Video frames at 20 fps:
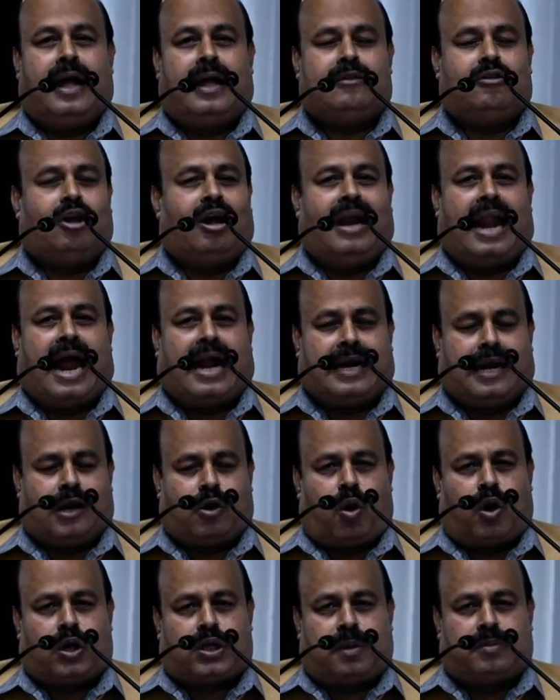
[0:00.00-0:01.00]
the landed
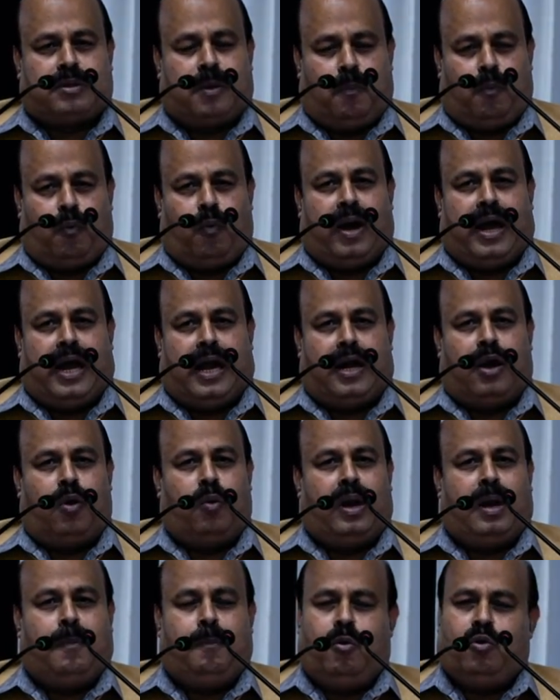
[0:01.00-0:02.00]
cost of the fuel
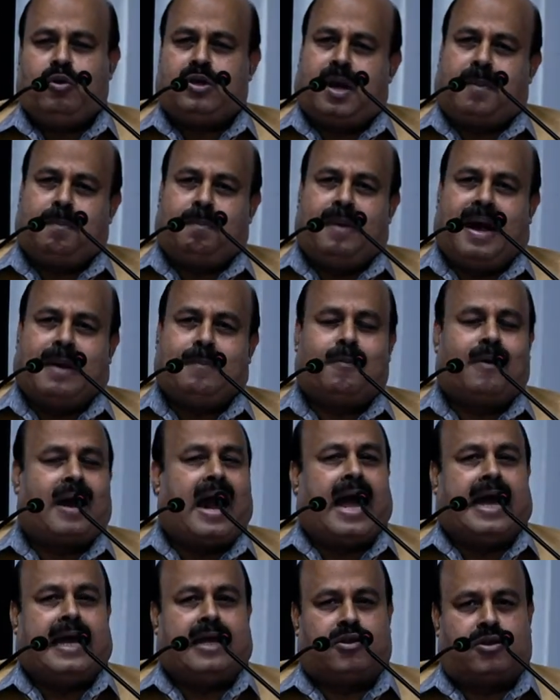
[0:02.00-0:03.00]
will push up my
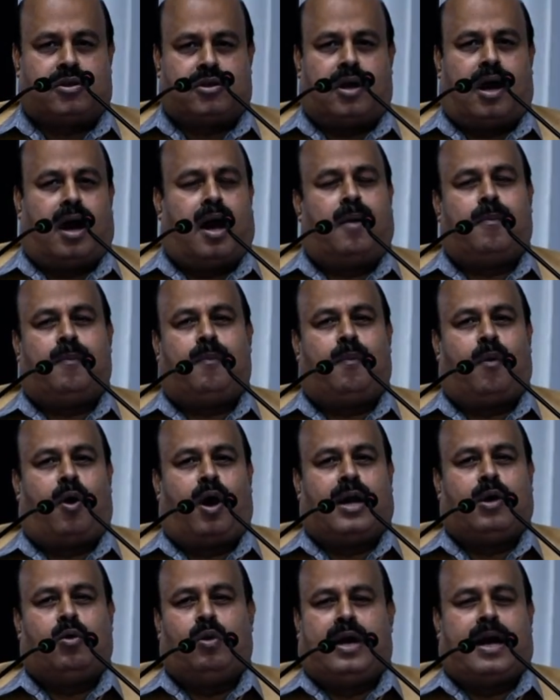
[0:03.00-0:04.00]
price uh,
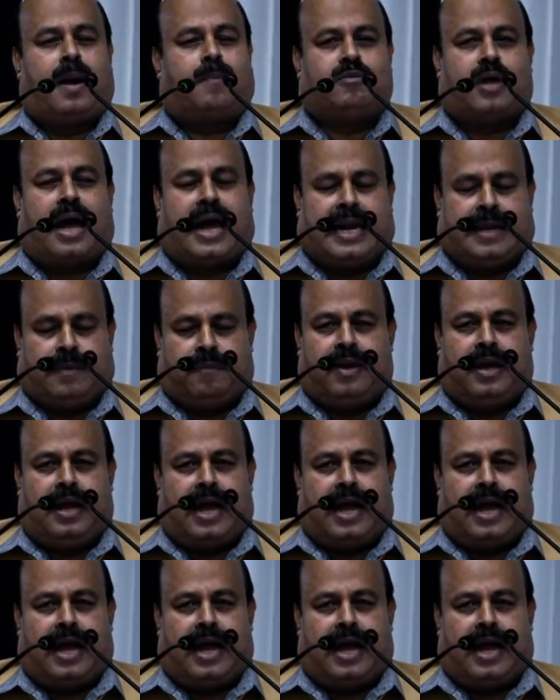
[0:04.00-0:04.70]
per unit of tariff,